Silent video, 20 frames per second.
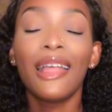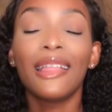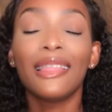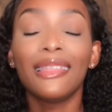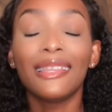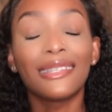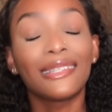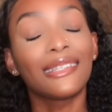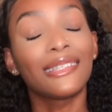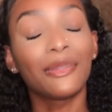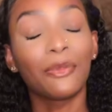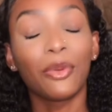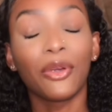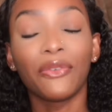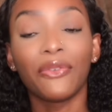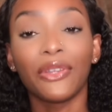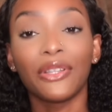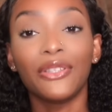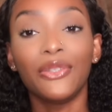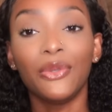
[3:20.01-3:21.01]
This is the
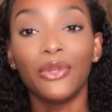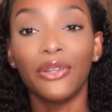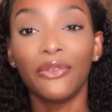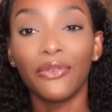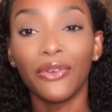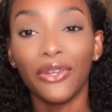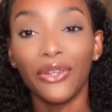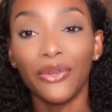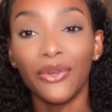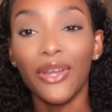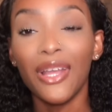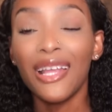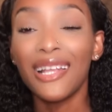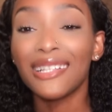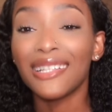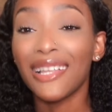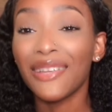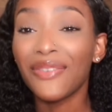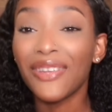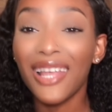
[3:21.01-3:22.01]
perfect unit for you.
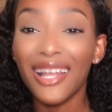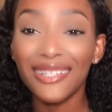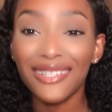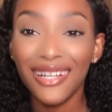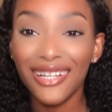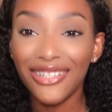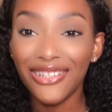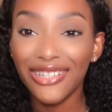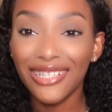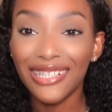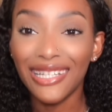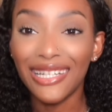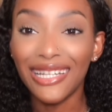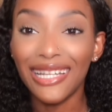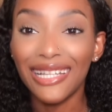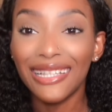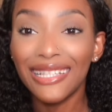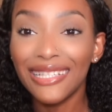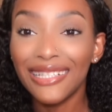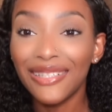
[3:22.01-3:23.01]
So if you guys are interested
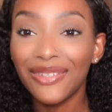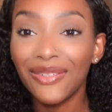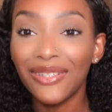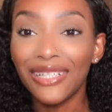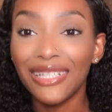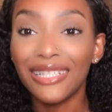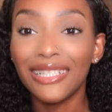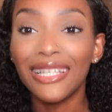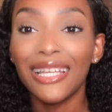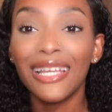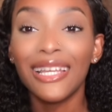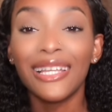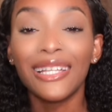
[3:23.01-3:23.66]
in this unit,